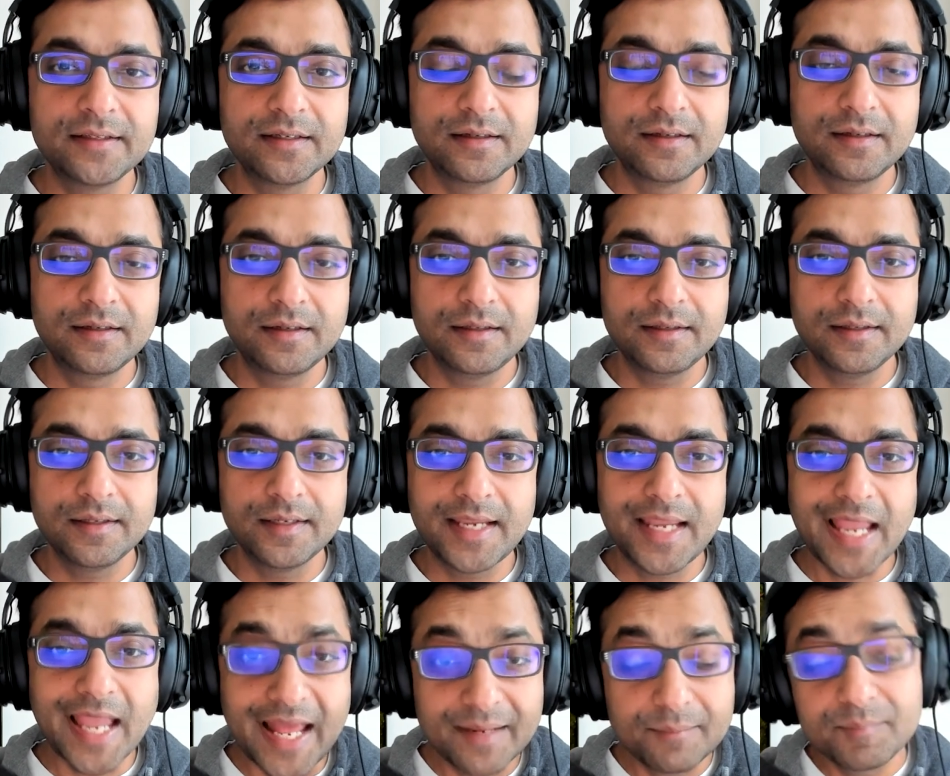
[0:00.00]
uh,
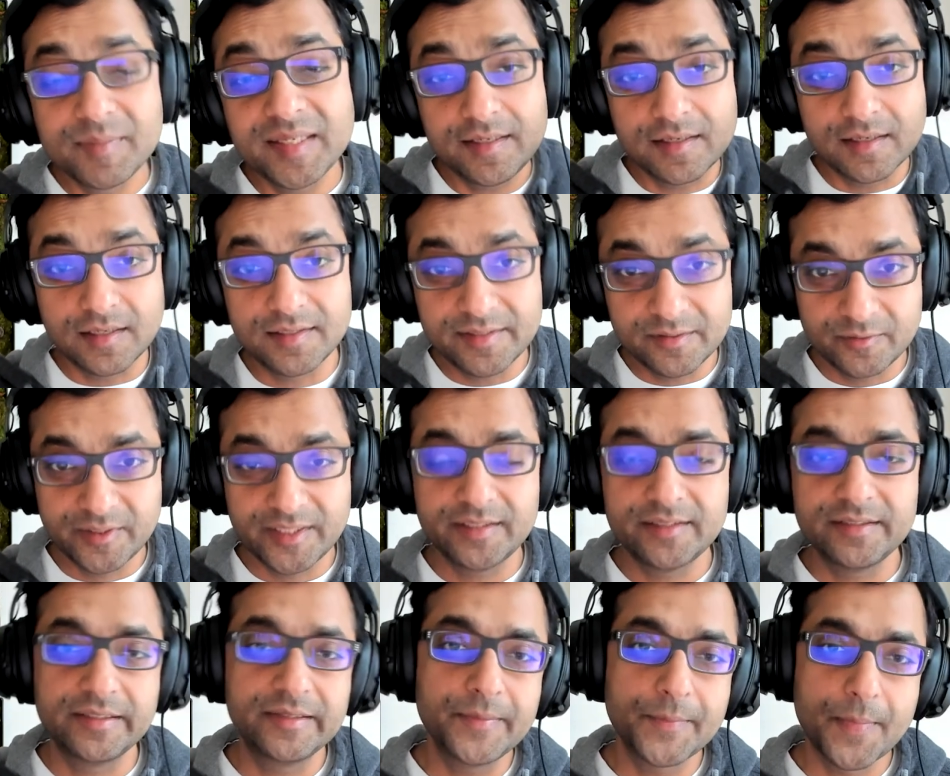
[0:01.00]
can be
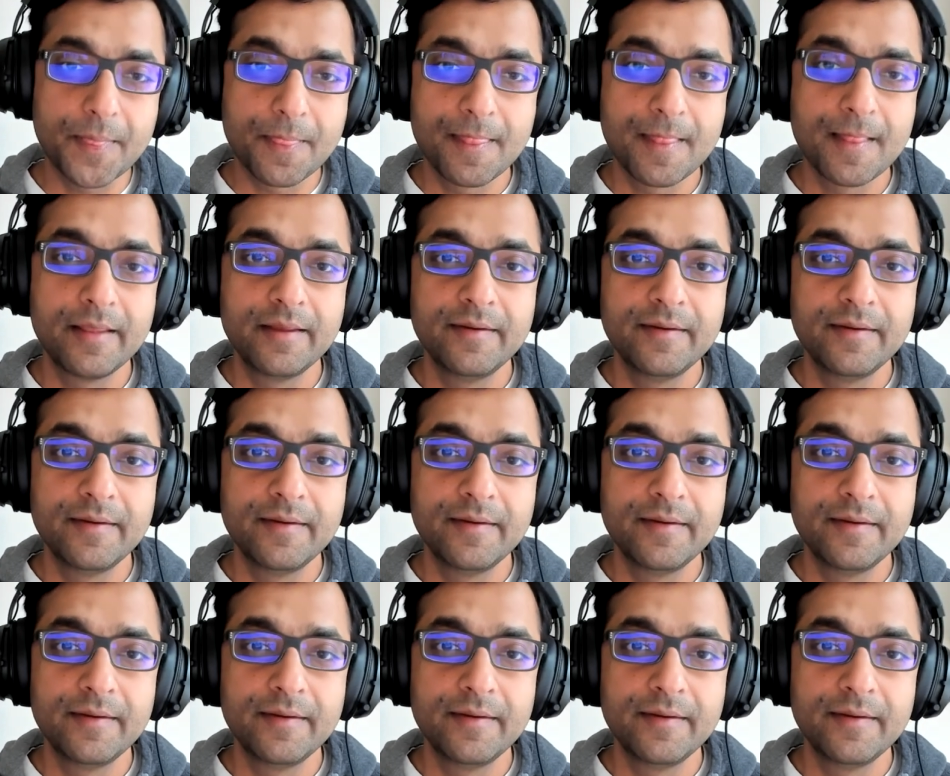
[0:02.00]
cultivated